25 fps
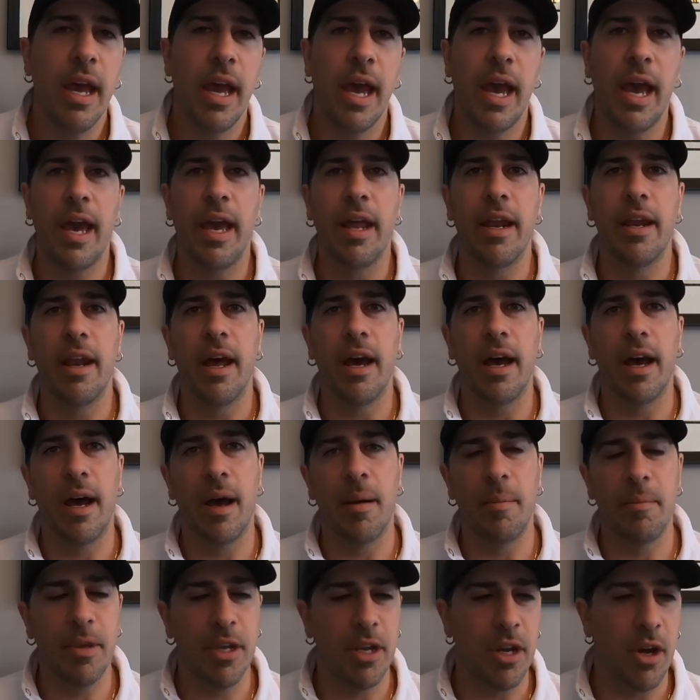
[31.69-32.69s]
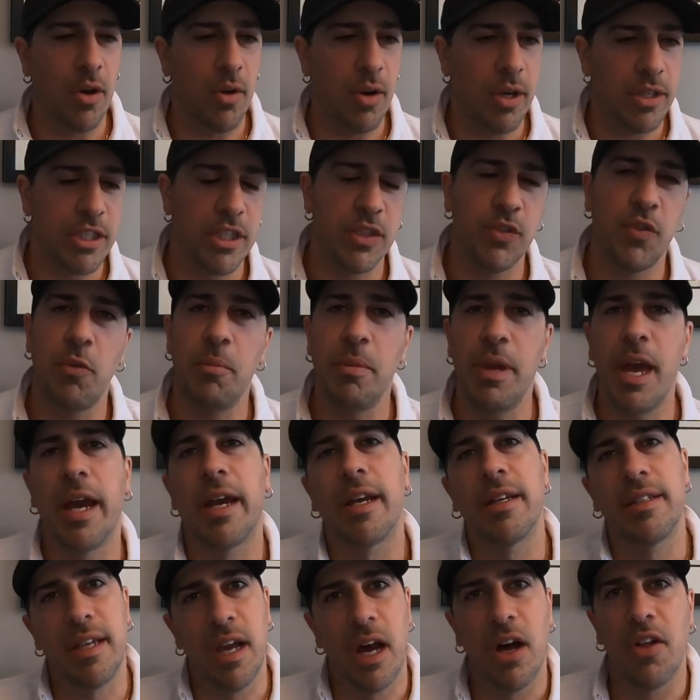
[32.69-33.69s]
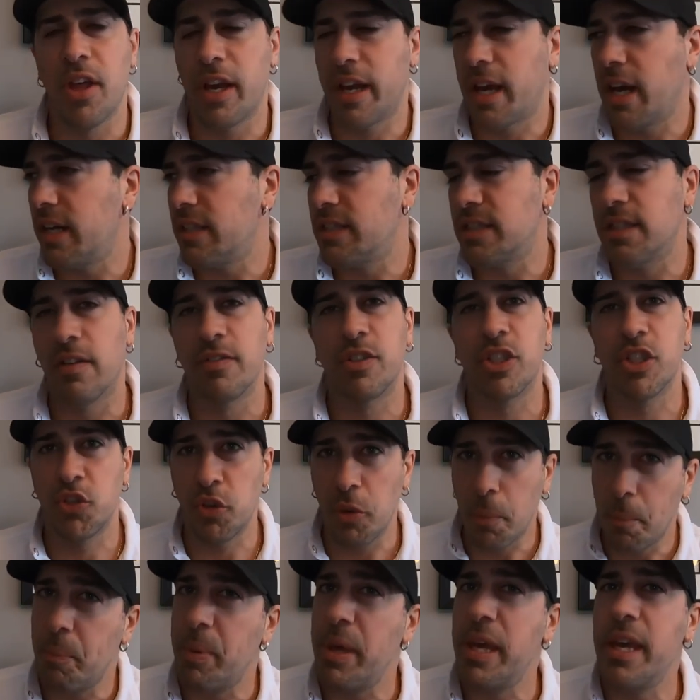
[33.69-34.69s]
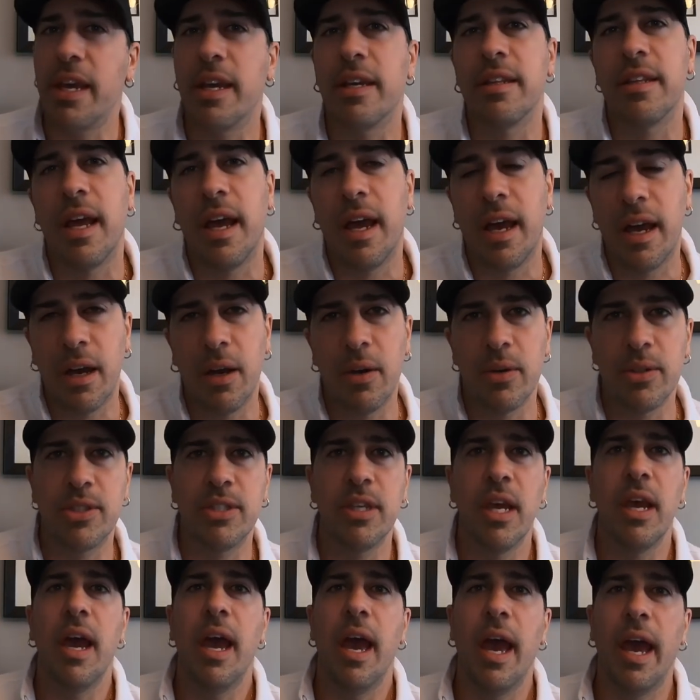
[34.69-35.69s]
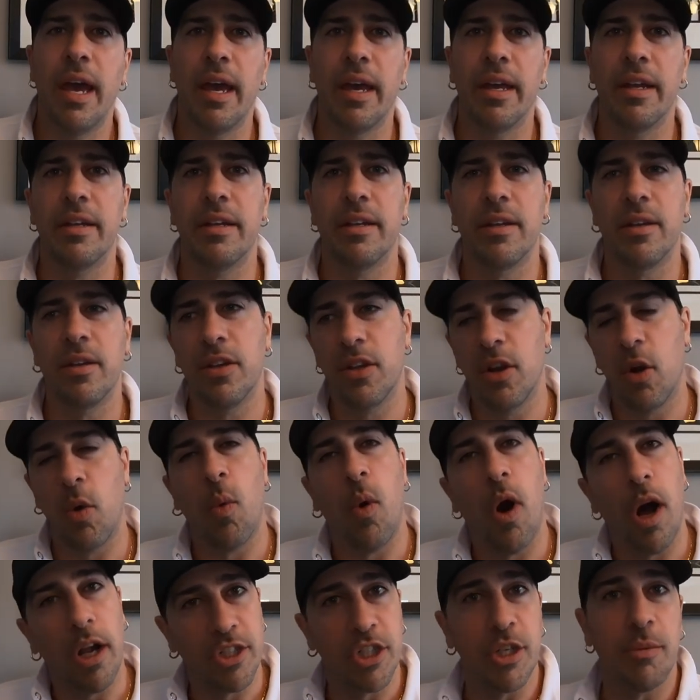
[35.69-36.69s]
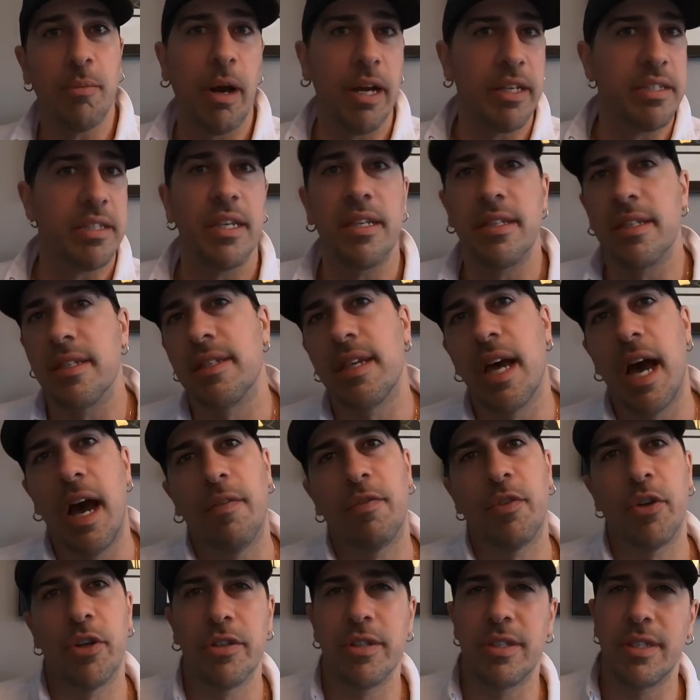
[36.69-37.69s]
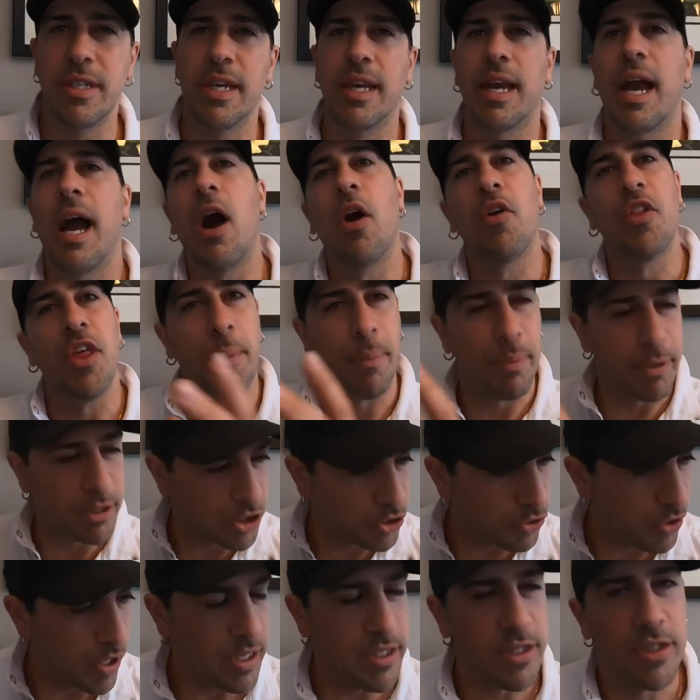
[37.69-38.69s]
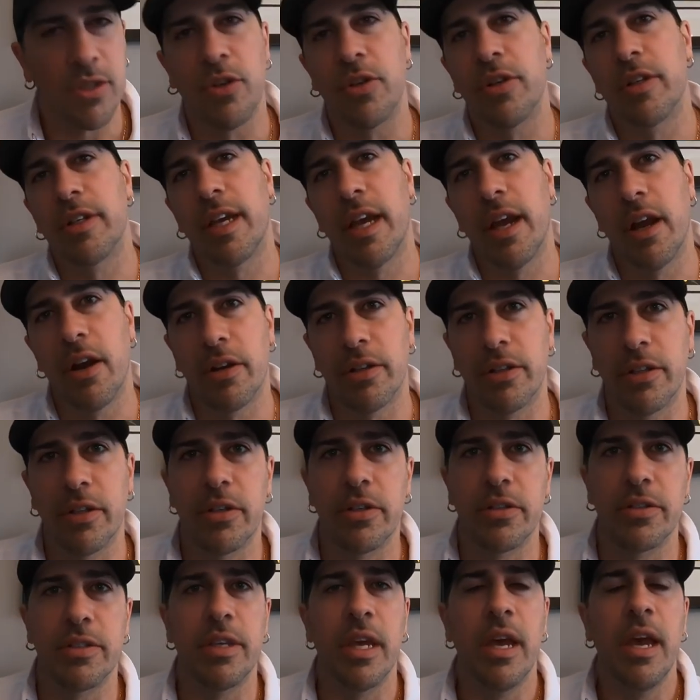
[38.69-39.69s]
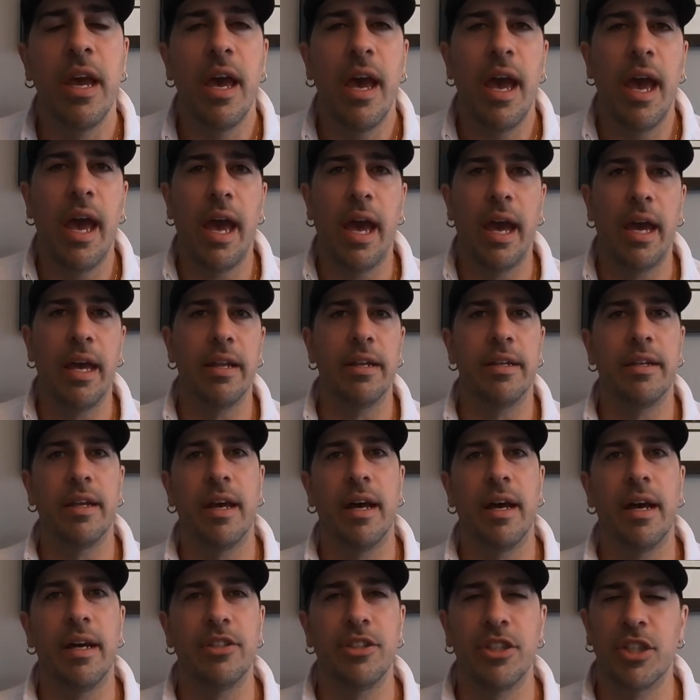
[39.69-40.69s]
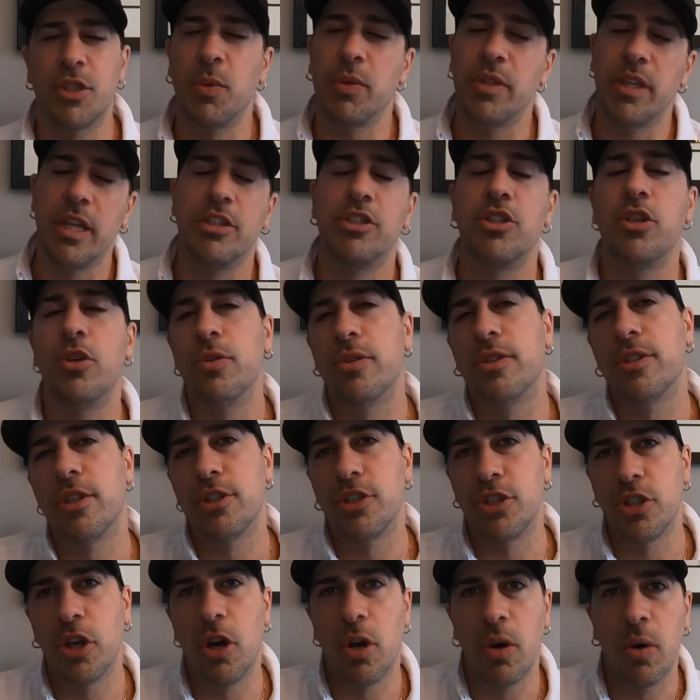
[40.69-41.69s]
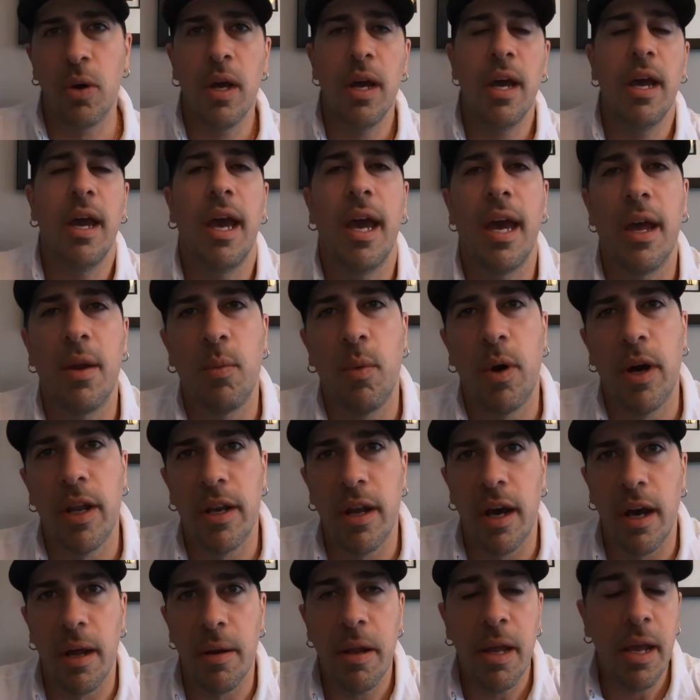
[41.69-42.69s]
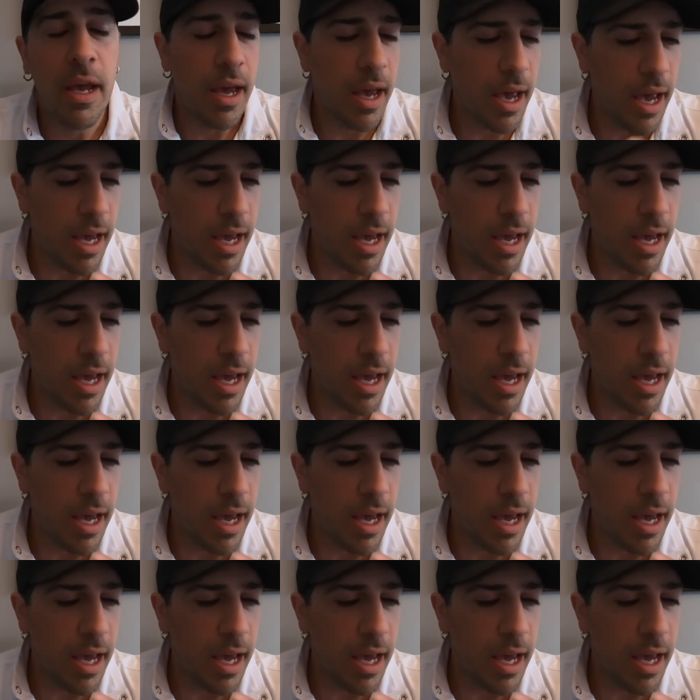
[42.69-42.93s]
And, you know, just for me, I can tell that kind of stuff just from being in the house and, you know, watching my seasons after and seeing how they portrayed certain characters and just what they choose to show and whatnot.